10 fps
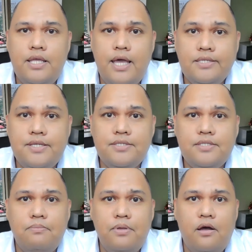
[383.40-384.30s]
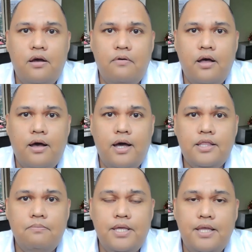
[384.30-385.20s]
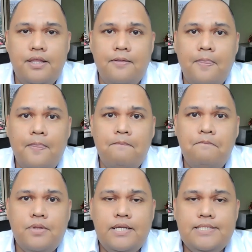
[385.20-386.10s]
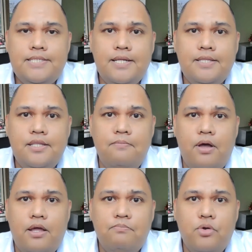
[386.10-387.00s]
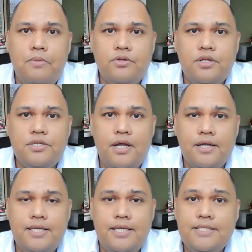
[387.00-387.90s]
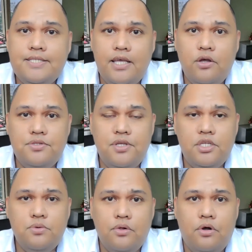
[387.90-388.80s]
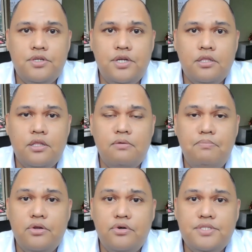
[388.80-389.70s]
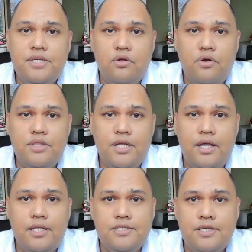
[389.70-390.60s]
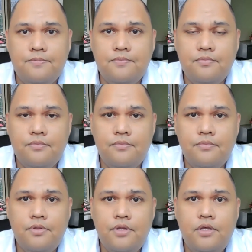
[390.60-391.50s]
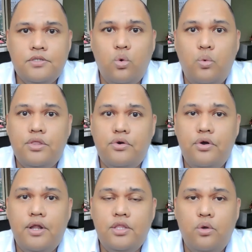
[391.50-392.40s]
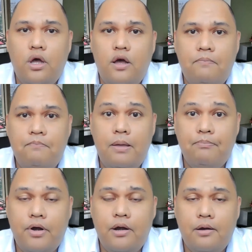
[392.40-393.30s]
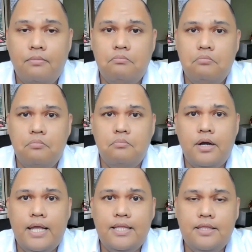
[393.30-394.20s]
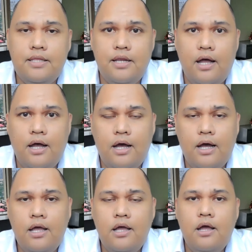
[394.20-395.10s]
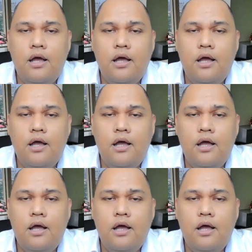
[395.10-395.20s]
the essence to be, uh, at the beginning is that the employment contract is a consensual contract. Mere consent already creates it. So whether or not you have a paper, right, uh,